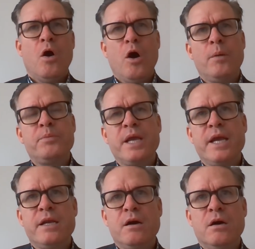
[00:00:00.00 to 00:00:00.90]

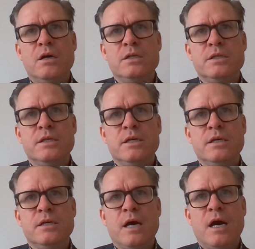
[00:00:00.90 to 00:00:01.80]
update on
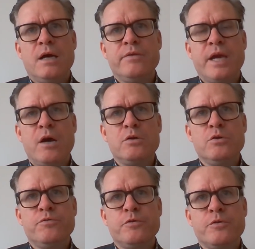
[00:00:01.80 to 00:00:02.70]
the
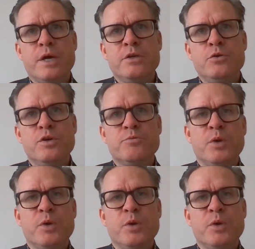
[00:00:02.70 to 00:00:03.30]
outlook for U.S.